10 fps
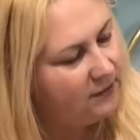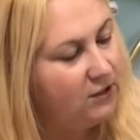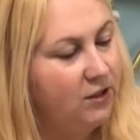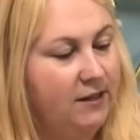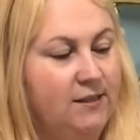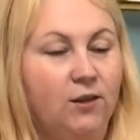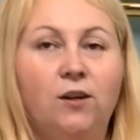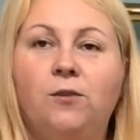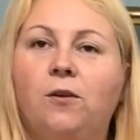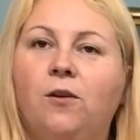So here's the
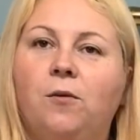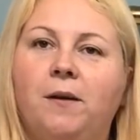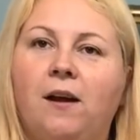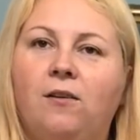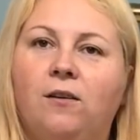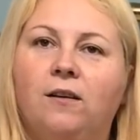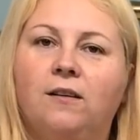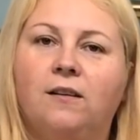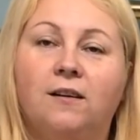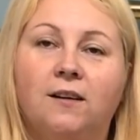colour one coming out, look.
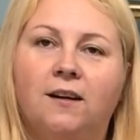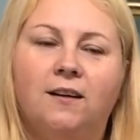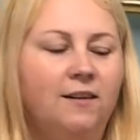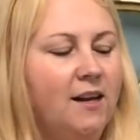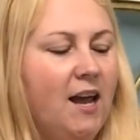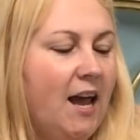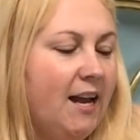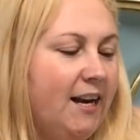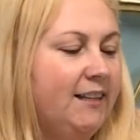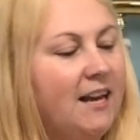
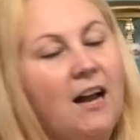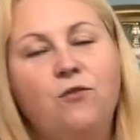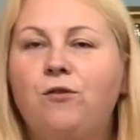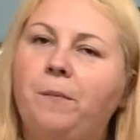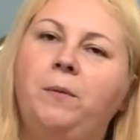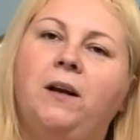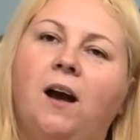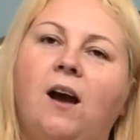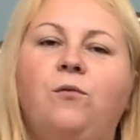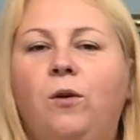An exact
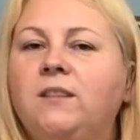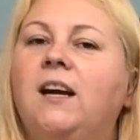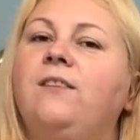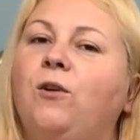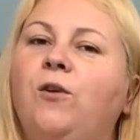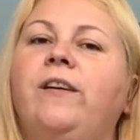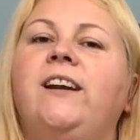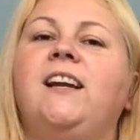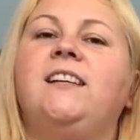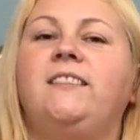replica of what I've
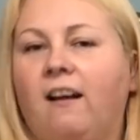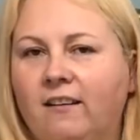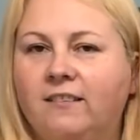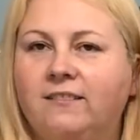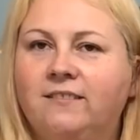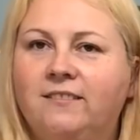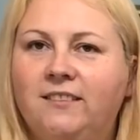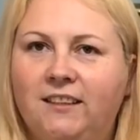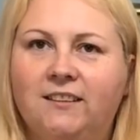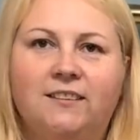already done.
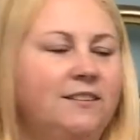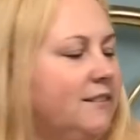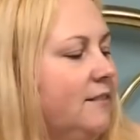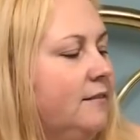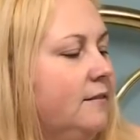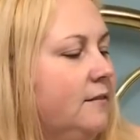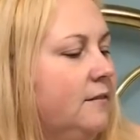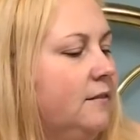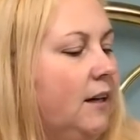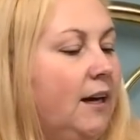Yes.
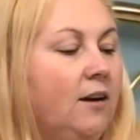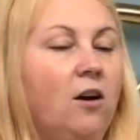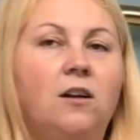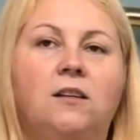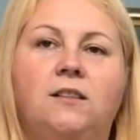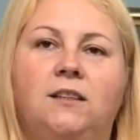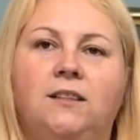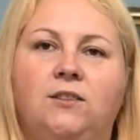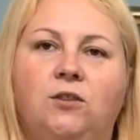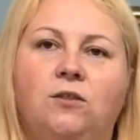I can't until
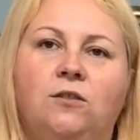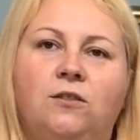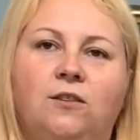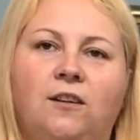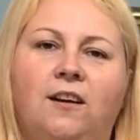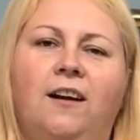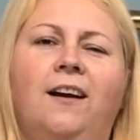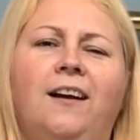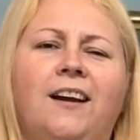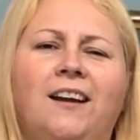it's done.
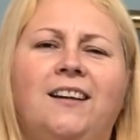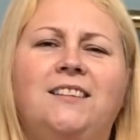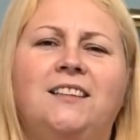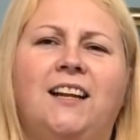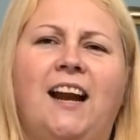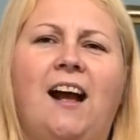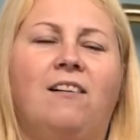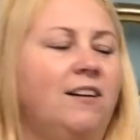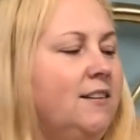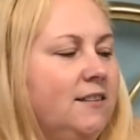It says get it
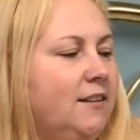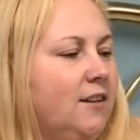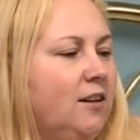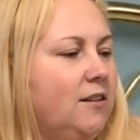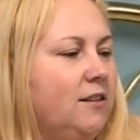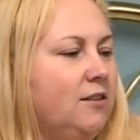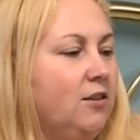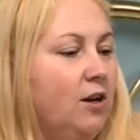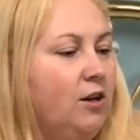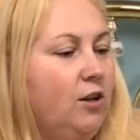out. I can't until it's
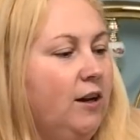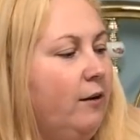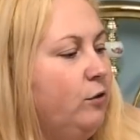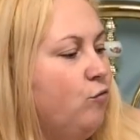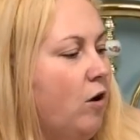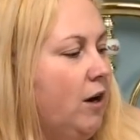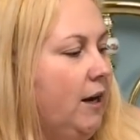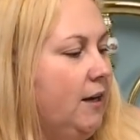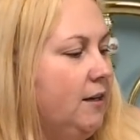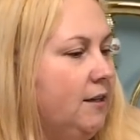done. Look how it's
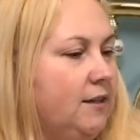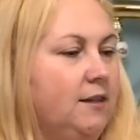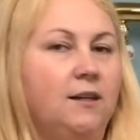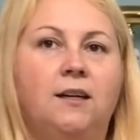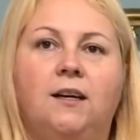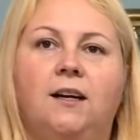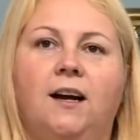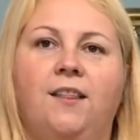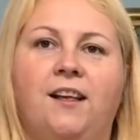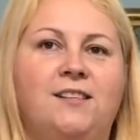rocking.
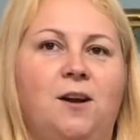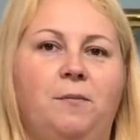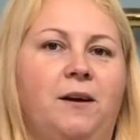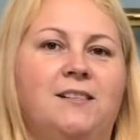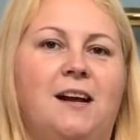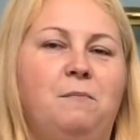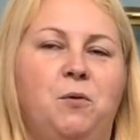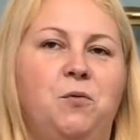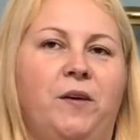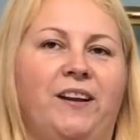And that's not because I'm
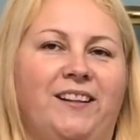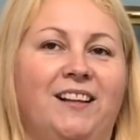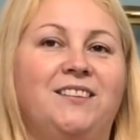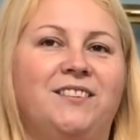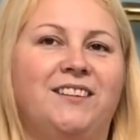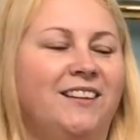moving, that's...